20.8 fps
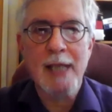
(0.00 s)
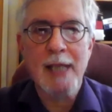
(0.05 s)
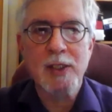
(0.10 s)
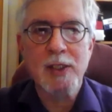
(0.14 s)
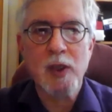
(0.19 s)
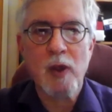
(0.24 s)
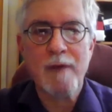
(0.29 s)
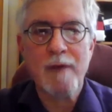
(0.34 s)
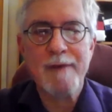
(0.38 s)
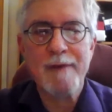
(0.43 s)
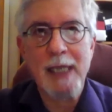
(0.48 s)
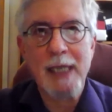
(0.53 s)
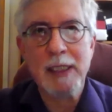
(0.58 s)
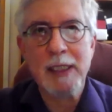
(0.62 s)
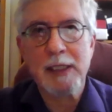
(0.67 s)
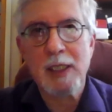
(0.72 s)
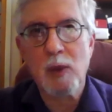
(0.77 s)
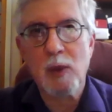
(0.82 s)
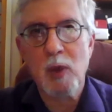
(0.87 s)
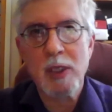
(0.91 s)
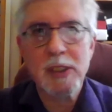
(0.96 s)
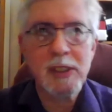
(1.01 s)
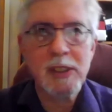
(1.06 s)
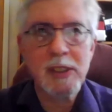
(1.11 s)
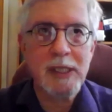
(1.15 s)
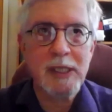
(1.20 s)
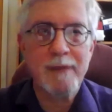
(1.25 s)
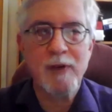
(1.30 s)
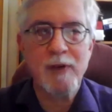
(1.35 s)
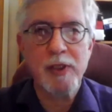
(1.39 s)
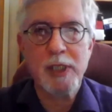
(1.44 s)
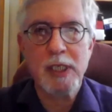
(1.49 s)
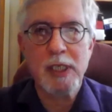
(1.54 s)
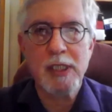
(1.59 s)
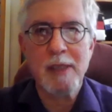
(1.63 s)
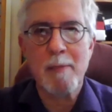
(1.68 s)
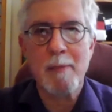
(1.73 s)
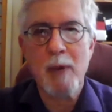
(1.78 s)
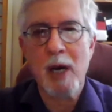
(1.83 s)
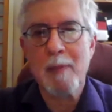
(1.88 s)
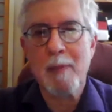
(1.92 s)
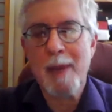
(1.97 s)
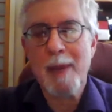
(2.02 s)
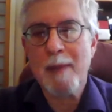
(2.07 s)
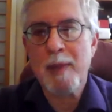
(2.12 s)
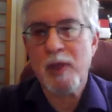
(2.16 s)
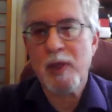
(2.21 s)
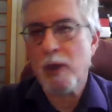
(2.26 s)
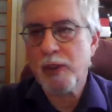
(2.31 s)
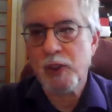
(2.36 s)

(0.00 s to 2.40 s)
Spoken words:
And so the fact that there was differences among maybe